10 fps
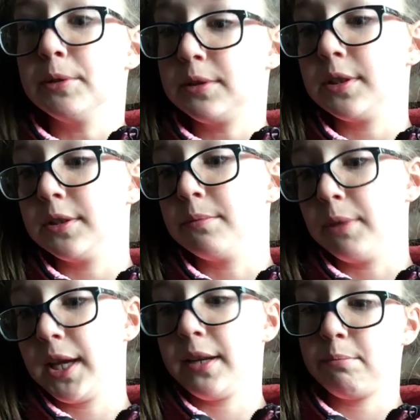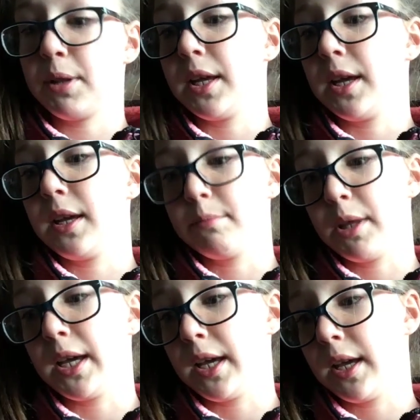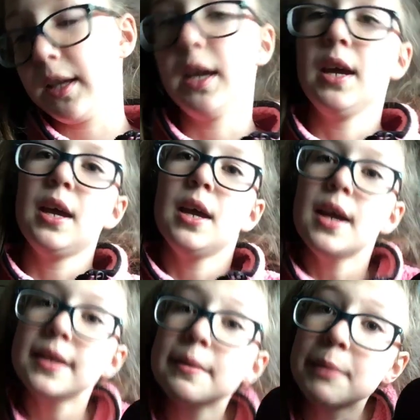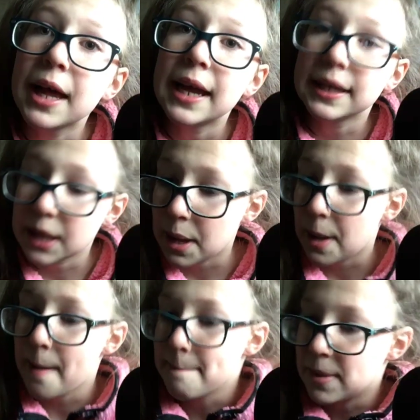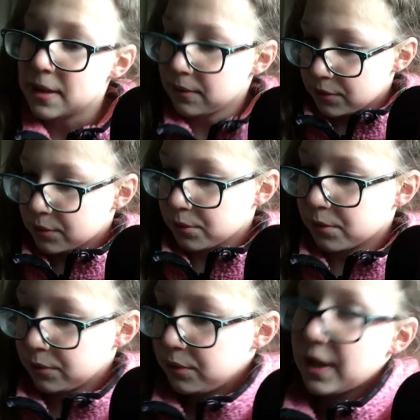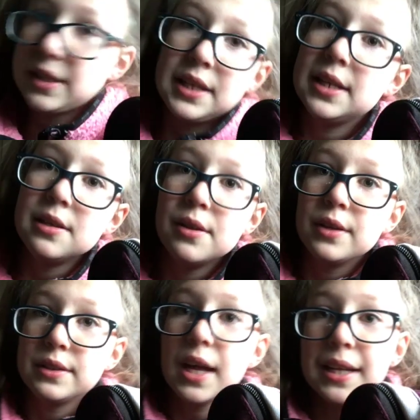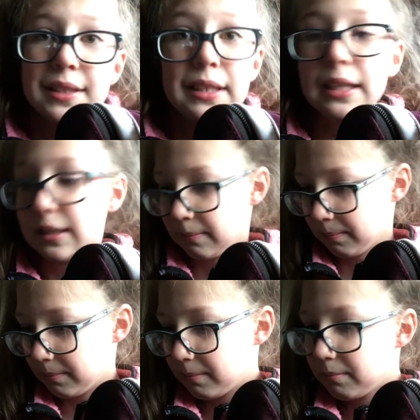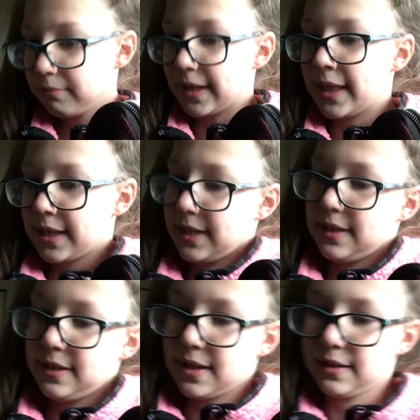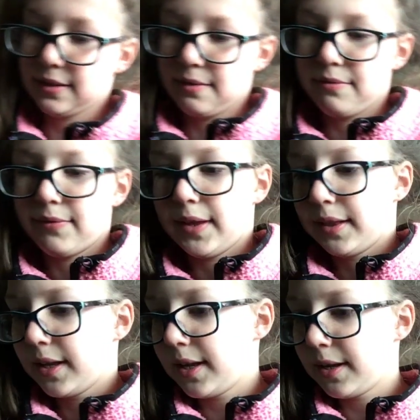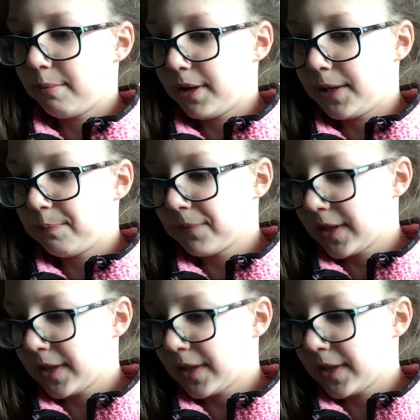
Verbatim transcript: this is blank, blank, blank, this is blank, middle school, 2008, 2019. And then it says something like that, but